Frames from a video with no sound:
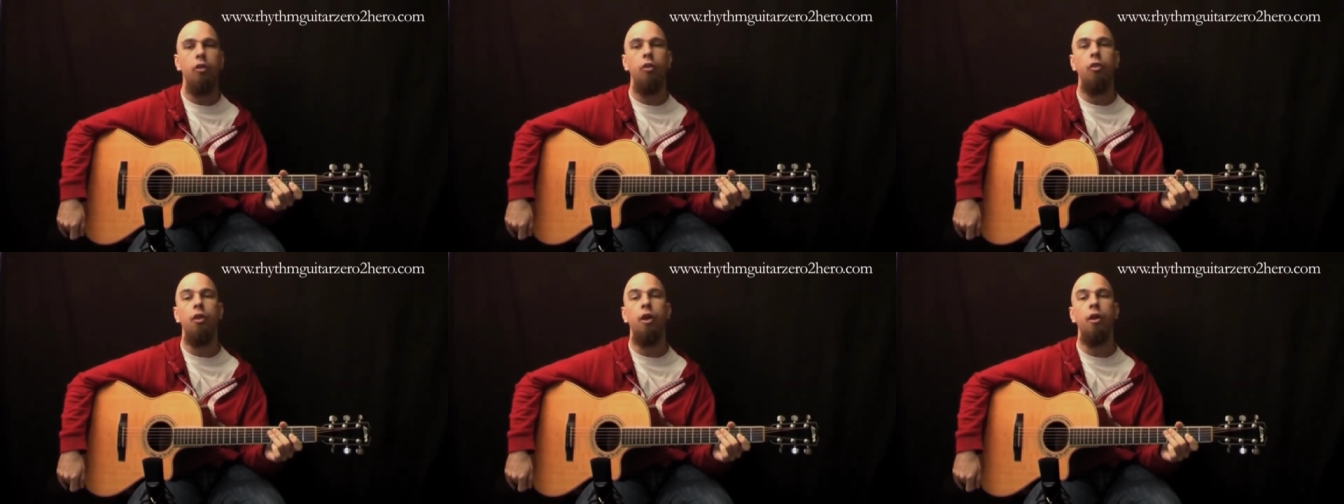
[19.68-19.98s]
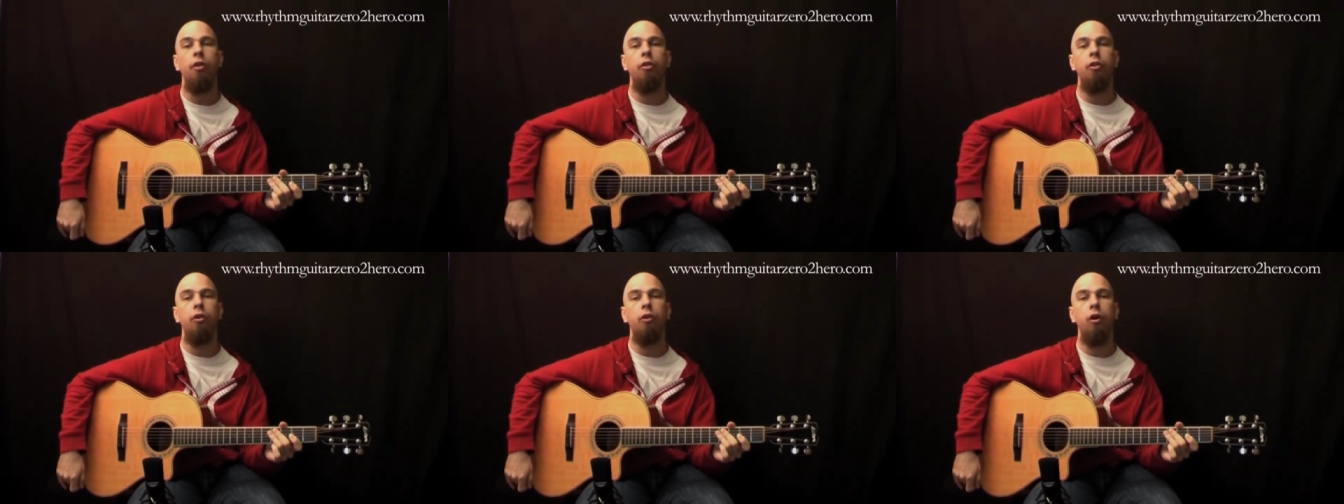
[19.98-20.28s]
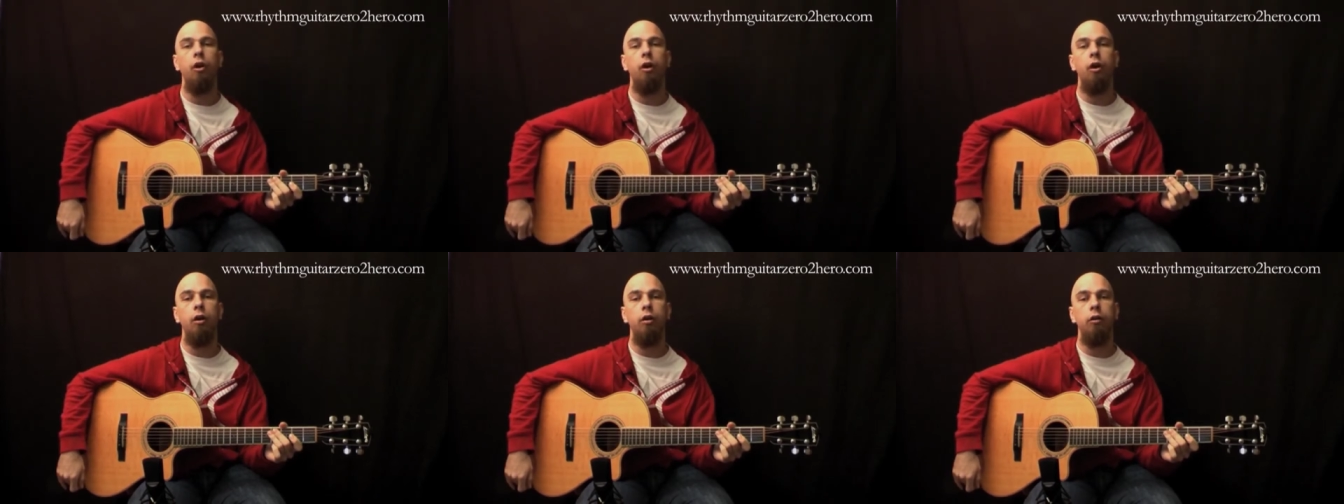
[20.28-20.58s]
that the
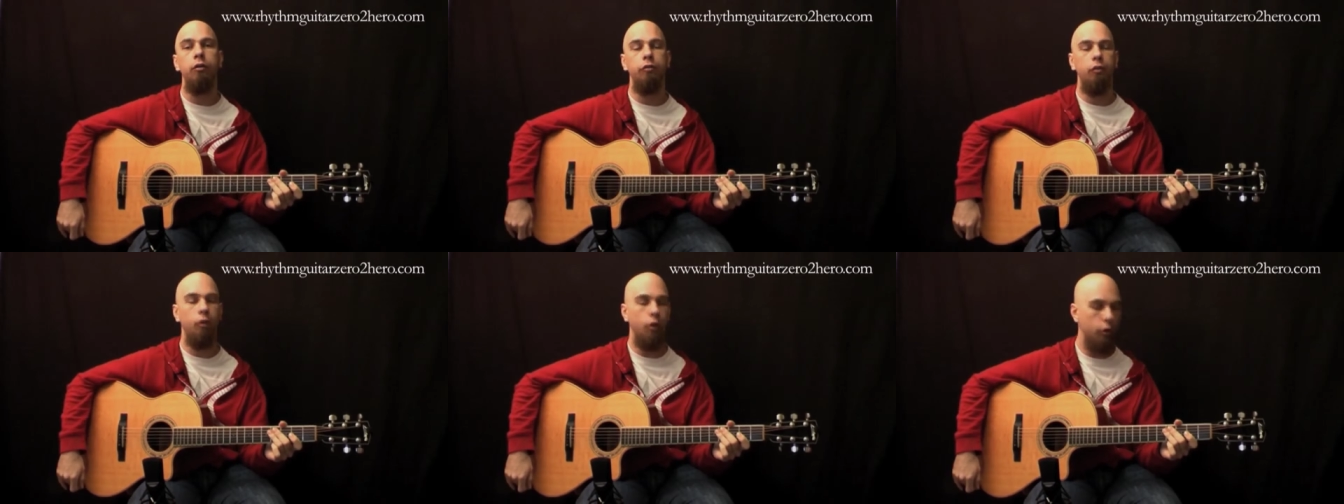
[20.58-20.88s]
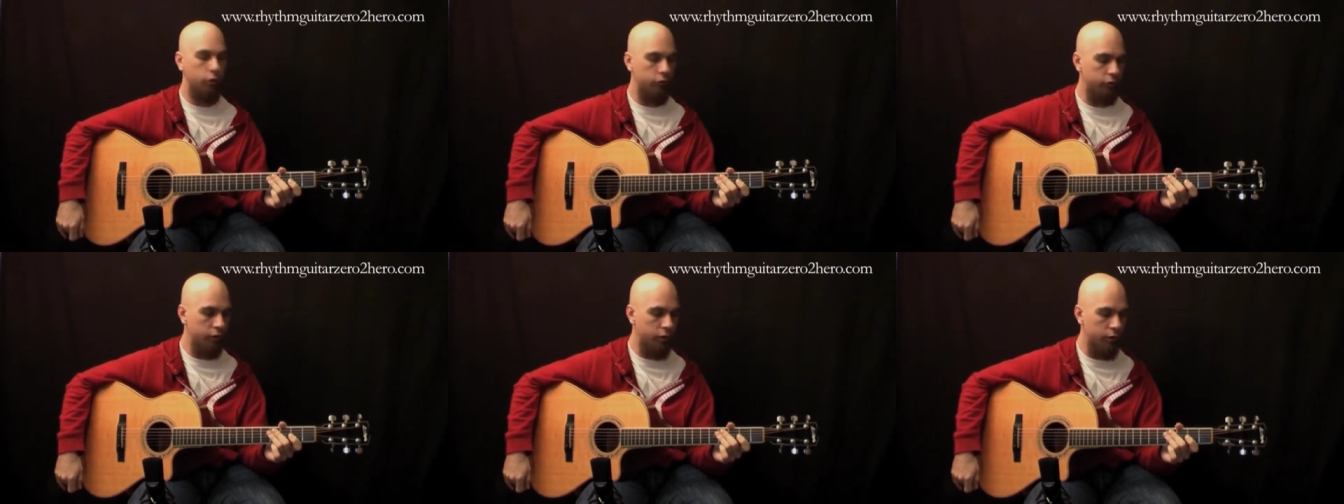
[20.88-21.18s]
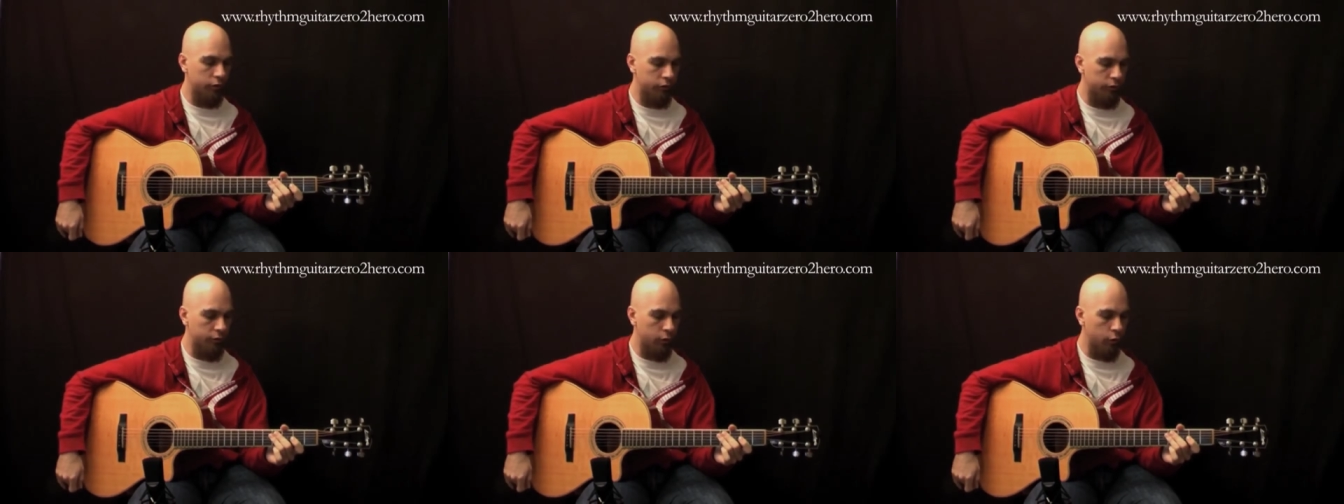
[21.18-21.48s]
guys ask
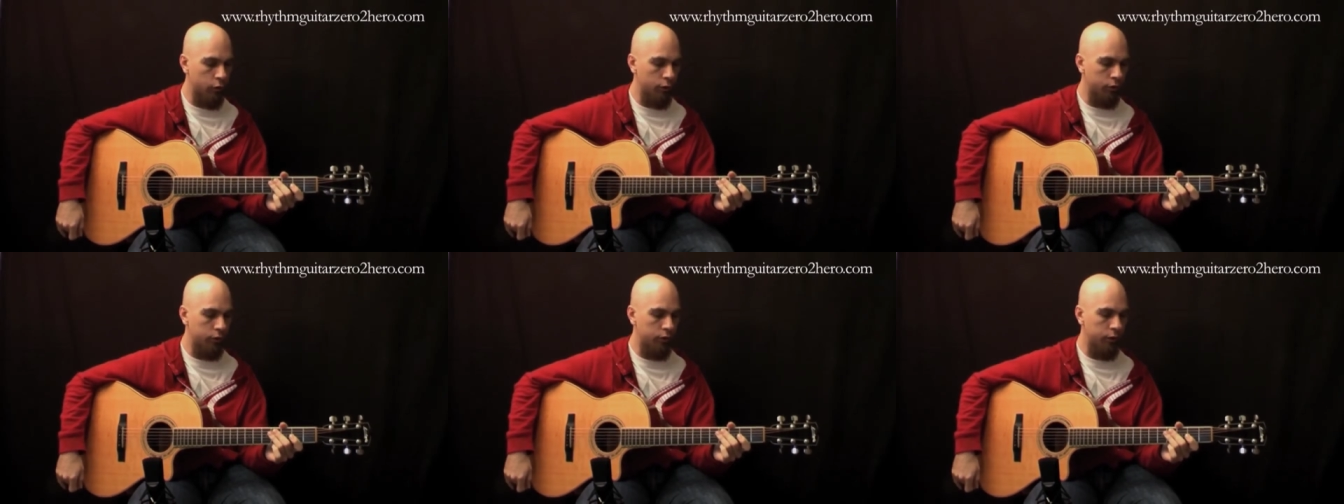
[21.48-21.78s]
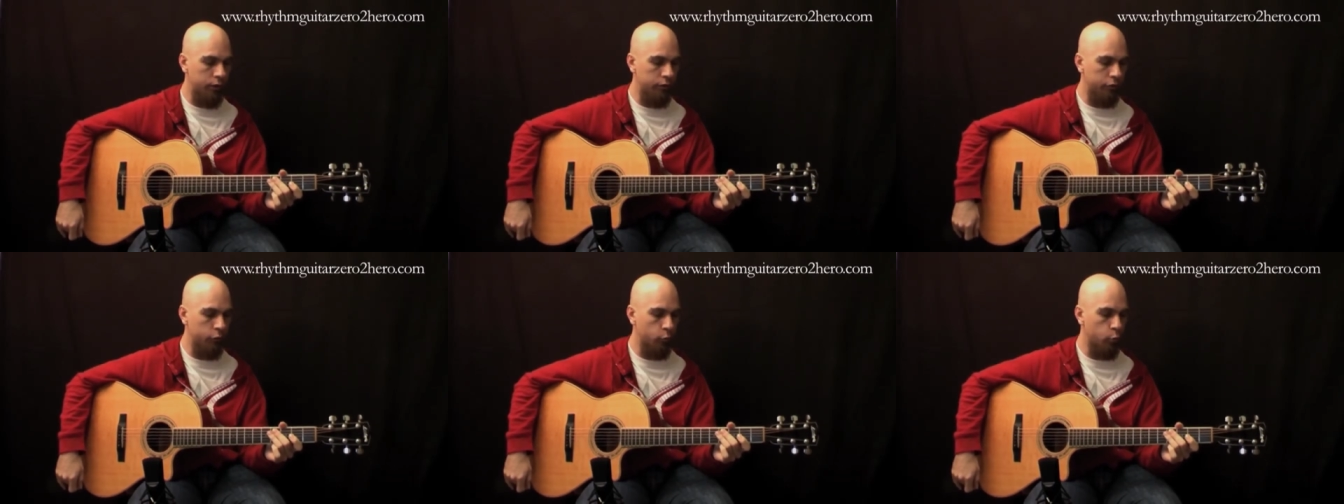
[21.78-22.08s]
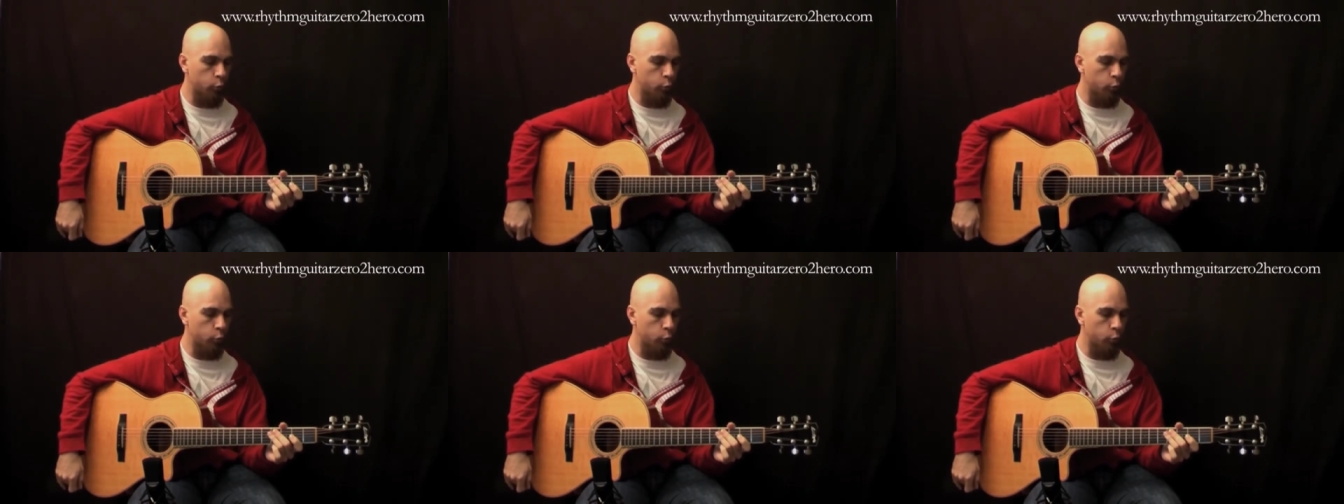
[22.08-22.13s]
us a lot is,